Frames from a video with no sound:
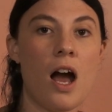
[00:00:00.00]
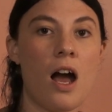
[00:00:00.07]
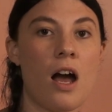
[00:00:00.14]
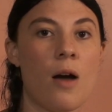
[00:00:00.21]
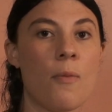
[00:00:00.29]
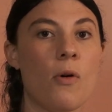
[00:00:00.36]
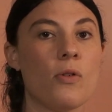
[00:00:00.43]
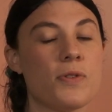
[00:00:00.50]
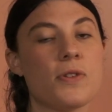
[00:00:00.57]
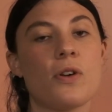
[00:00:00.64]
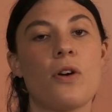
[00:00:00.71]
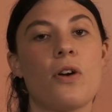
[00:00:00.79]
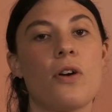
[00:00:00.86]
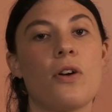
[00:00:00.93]

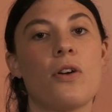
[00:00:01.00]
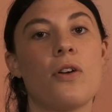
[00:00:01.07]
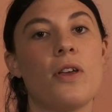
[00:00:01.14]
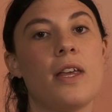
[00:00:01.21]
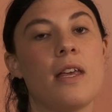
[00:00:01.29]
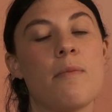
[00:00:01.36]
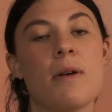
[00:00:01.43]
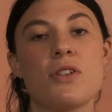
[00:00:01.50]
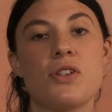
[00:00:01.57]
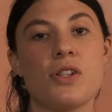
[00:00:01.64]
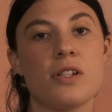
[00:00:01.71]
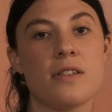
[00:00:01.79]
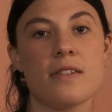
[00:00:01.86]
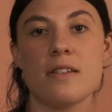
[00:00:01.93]
Also, he
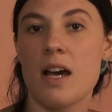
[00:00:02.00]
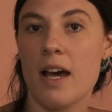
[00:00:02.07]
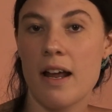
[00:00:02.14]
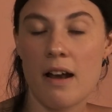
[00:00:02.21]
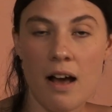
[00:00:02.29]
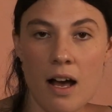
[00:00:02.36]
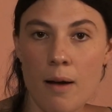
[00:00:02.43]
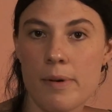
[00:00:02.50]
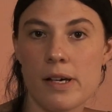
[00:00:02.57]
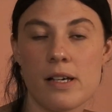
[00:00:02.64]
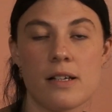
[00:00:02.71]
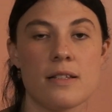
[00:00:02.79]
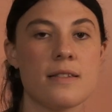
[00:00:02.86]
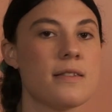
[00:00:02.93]
mentions Diane
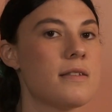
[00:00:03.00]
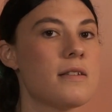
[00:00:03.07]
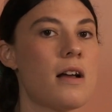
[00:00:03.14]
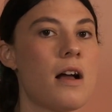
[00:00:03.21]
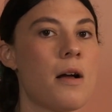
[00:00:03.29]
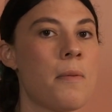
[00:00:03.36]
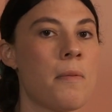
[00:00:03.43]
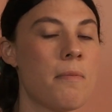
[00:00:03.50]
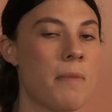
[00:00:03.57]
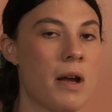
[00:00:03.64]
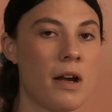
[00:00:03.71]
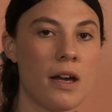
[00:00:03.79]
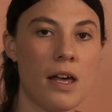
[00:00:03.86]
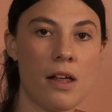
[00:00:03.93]
Arbus,
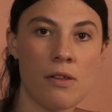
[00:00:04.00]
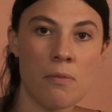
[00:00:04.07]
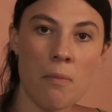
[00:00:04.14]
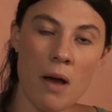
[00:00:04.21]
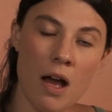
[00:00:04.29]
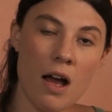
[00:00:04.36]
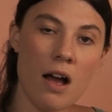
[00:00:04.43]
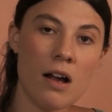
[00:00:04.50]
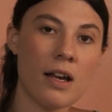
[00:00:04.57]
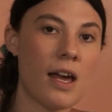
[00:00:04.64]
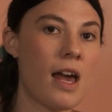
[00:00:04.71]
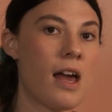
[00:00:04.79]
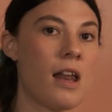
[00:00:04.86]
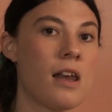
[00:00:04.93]
Mary Ellen Mark,
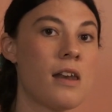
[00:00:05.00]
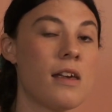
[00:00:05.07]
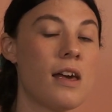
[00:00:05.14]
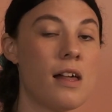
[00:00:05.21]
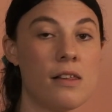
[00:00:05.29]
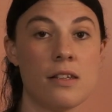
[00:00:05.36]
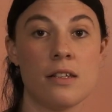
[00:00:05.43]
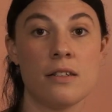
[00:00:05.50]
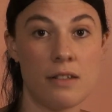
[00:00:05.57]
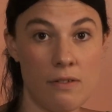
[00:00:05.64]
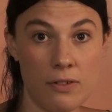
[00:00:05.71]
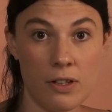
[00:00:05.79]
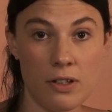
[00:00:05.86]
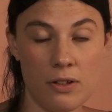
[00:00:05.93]
and Helen
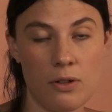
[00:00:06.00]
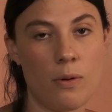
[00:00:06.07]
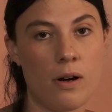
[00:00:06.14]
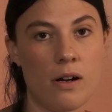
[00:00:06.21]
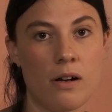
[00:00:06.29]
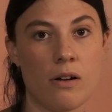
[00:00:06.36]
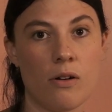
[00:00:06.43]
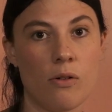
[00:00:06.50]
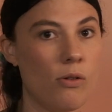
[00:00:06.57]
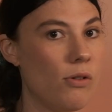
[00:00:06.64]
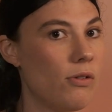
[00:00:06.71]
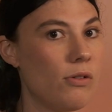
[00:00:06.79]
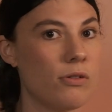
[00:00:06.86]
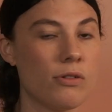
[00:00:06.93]
Levitt, who are
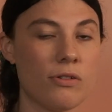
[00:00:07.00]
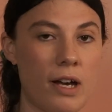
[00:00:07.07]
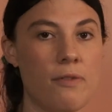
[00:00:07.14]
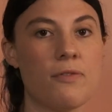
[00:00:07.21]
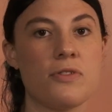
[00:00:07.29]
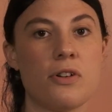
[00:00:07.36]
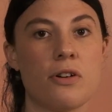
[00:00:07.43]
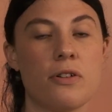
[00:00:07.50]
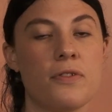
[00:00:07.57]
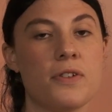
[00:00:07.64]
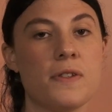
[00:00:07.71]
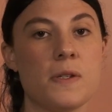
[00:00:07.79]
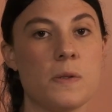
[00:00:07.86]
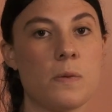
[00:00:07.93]
all great
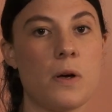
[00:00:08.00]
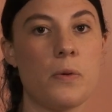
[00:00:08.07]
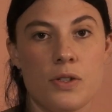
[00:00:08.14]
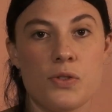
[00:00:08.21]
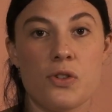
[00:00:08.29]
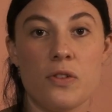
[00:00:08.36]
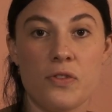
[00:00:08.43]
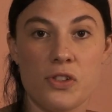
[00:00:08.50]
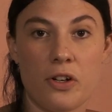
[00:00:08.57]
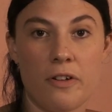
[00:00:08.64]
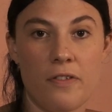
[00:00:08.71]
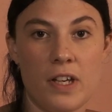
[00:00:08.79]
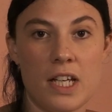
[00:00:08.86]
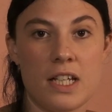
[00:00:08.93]
photographers as well. Street
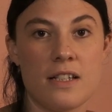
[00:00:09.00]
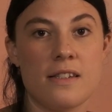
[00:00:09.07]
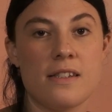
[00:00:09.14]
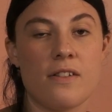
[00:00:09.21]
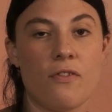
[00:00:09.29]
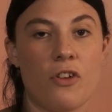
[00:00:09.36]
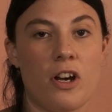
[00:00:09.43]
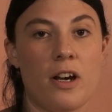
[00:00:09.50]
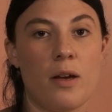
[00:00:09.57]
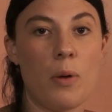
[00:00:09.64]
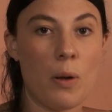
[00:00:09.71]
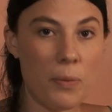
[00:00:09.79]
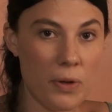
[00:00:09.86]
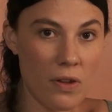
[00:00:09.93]
photography is very
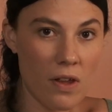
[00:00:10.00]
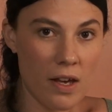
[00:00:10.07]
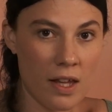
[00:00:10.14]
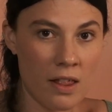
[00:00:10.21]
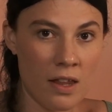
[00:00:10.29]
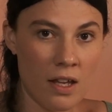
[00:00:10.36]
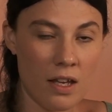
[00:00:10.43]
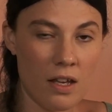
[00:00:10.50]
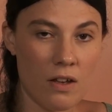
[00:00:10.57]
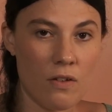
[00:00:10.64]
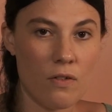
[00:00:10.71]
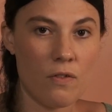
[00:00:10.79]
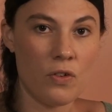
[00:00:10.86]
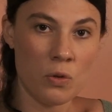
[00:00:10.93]
popular in
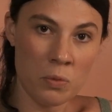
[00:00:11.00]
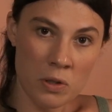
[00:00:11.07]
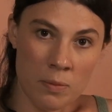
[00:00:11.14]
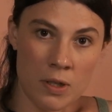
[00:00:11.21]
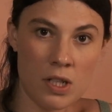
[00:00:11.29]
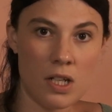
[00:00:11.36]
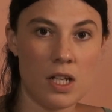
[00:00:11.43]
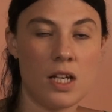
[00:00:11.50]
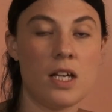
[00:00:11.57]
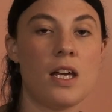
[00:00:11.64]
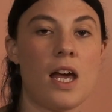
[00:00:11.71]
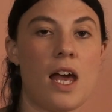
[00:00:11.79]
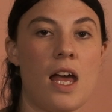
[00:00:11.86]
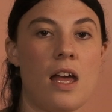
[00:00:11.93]
the film
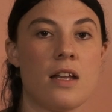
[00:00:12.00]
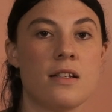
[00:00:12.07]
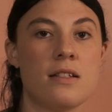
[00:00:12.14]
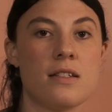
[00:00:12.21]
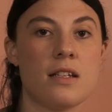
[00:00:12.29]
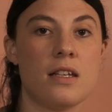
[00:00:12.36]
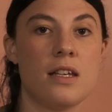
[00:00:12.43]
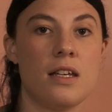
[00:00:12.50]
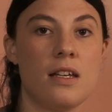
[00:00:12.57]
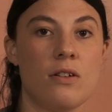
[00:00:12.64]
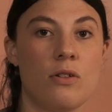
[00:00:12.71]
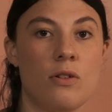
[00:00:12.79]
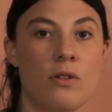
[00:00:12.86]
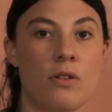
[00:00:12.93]
community and
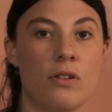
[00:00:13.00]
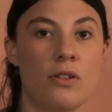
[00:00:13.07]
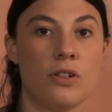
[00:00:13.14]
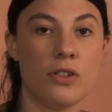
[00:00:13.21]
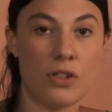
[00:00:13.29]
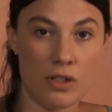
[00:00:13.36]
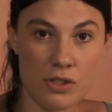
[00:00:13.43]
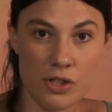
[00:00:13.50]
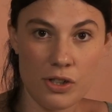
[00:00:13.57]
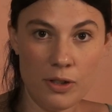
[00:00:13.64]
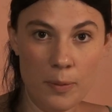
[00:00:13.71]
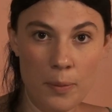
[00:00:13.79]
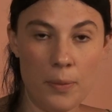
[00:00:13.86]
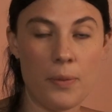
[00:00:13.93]
here on
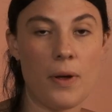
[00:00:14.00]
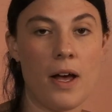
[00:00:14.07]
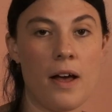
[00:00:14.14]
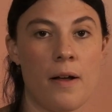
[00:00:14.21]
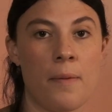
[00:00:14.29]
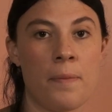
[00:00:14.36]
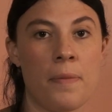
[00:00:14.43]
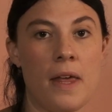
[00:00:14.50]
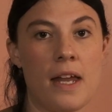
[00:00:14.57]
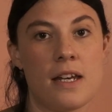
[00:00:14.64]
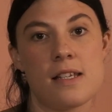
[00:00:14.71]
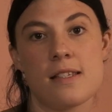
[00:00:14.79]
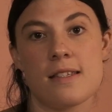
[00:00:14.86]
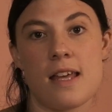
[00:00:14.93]
YouTube, and
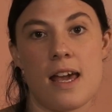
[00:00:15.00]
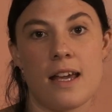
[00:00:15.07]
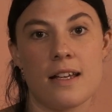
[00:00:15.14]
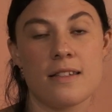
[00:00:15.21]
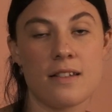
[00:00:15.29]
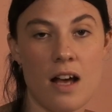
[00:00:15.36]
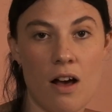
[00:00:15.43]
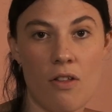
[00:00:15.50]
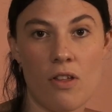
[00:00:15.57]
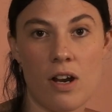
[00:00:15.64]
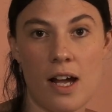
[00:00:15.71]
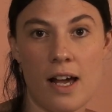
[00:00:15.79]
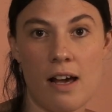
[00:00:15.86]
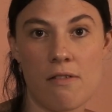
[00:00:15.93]
it is a style that
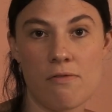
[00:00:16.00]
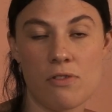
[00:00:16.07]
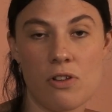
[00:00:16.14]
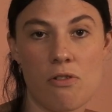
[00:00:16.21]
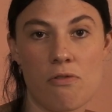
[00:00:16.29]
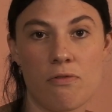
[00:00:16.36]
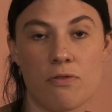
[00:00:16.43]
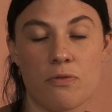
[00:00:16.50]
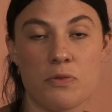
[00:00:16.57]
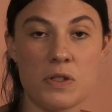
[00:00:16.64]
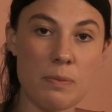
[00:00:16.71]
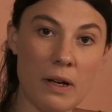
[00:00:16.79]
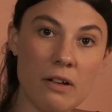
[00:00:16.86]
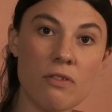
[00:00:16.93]
I have a lot of
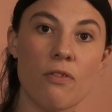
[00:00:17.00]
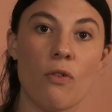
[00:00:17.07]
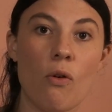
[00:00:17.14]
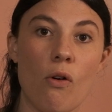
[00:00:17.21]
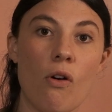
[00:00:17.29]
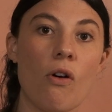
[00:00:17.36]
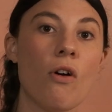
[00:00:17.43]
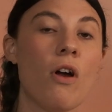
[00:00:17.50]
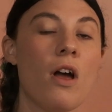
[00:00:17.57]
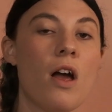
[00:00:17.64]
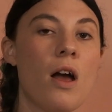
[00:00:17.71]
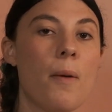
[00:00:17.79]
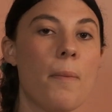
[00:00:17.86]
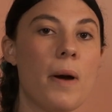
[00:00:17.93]
respect for,
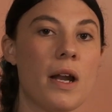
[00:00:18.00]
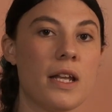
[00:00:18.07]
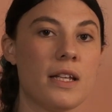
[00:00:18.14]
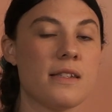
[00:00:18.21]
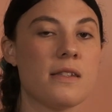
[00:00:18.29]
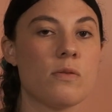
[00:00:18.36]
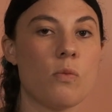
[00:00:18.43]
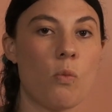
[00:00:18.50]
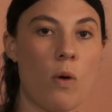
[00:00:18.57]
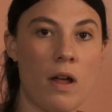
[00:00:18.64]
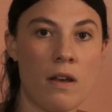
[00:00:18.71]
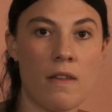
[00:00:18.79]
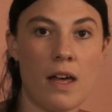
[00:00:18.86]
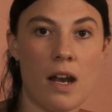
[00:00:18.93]
but it's
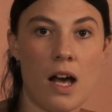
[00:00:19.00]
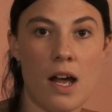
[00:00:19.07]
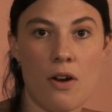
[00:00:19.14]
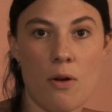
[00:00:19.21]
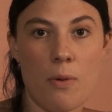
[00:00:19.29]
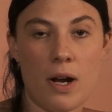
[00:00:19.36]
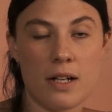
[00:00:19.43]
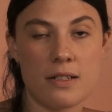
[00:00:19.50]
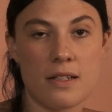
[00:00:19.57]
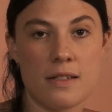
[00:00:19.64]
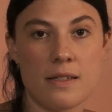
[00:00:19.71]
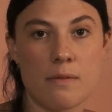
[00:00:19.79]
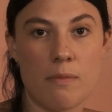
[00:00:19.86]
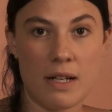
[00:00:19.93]
one that I don't
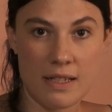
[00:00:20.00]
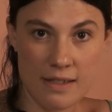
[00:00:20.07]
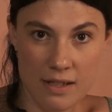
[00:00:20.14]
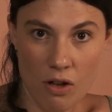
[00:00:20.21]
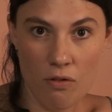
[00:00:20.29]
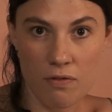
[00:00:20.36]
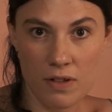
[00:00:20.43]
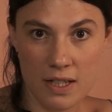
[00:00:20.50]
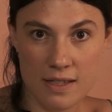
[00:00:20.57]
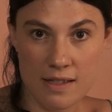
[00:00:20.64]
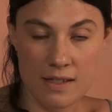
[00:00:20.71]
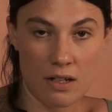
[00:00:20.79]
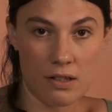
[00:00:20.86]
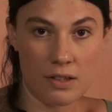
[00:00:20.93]
practice myself
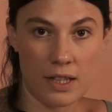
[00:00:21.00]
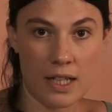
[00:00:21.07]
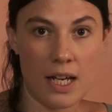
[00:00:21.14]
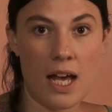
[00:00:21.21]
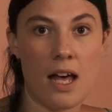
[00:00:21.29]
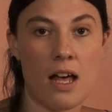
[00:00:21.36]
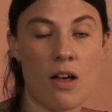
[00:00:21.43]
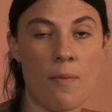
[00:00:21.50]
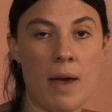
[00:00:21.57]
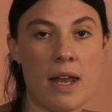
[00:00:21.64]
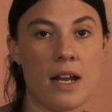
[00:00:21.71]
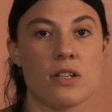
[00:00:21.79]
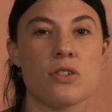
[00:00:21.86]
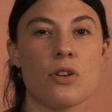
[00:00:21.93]
necessarily,
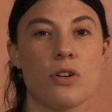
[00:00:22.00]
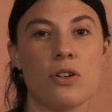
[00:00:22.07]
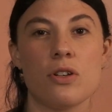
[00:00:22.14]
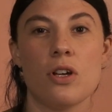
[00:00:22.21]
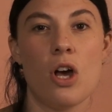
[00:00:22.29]
and I don't